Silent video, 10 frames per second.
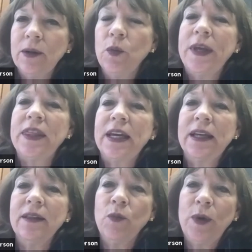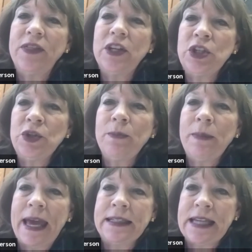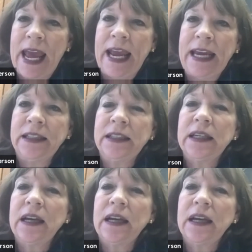With the new mandate,